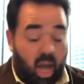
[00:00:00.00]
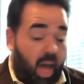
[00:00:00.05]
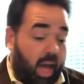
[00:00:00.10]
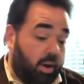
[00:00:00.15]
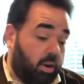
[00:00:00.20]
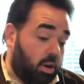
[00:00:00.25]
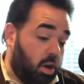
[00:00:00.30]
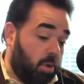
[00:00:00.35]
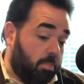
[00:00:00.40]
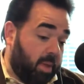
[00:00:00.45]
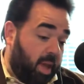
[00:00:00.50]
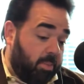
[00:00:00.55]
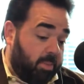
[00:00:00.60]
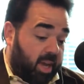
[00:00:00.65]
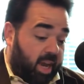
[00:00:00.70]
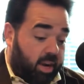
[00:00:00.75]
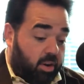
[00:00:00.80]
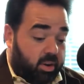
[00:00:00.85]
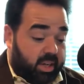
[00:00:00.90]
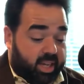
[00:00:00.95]
I don't know.
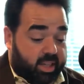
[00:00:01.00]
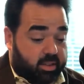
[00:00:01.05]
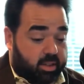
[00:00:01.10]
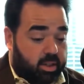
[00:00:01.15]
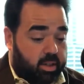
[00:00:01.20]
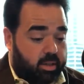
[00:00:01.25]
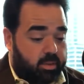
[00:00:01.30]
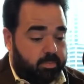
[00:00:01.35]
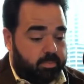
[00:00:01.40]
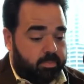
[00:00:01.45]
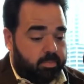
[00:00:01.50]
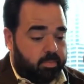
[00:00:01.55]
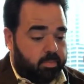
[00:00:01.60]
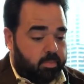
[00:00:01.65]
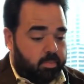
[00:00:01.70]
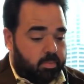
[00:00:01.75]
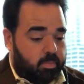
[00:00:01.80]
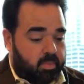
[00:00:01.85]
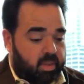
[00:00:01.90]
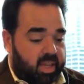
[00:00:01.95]
Maybe I don't get to
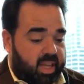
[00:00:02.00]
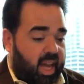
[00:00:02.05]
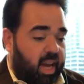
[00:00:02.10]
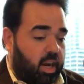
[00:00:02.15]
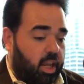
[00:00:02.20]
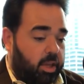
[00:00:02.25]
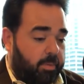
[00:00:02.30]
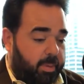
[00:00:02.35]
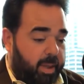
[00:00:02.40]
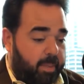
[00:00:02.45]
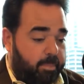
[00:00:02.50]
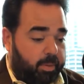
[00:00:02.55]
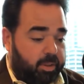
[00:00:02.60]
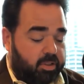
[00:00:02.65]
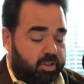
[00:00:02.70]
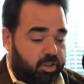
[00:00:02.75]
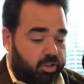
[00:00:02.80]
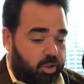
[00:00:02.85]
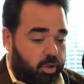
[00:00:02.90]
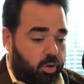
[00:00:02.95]
get other
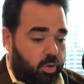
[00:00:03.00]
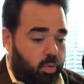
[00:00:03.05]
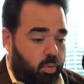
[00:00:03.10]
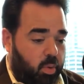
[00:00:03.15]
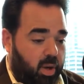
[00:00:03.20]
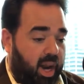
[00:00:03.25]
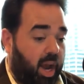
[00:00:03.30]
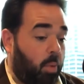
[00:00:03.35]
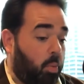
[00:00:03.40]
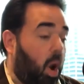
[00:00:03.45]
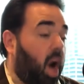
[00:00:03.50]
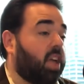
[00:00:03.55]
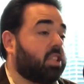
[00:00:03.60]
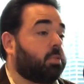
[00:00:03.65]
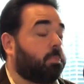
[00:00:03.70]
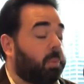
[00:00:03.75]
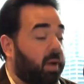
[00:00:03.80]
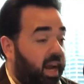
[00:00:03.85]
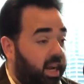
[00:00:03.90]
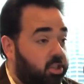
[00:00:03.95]
people to do what I
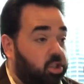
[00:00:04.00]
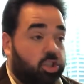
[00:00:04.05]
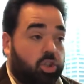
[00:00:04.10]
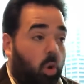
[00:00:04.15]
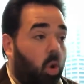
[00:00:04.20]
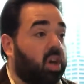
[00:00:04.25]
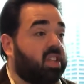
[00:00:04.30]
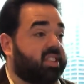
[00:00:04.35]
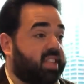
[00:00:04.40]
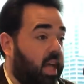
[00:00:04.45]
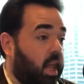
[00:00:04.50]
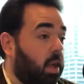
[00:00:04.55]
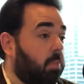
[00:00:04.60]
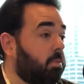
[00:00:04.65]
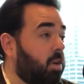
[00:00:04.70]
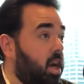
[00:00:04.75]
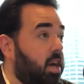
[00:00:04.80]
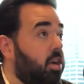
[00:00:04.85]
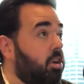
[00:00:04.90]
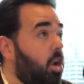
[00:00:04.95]
want, but I sure as hell
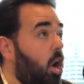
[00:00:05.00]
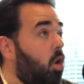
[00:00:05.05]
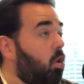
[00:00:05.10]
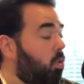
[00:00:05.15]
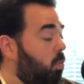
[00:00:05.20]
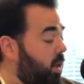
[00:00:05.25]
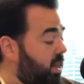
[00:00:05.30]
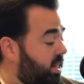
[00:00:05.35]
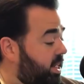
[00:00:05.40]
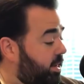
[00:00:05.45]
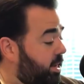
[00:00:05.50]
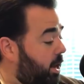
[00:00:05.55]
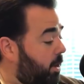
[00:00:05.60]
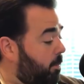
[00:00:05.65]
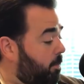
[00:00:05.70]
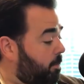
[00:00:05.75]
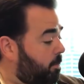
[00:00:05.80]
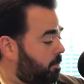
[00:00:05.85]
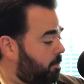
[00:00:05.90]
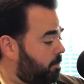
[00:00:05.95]
am going to note when they
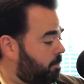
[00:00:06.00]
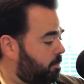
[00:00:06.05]
don't.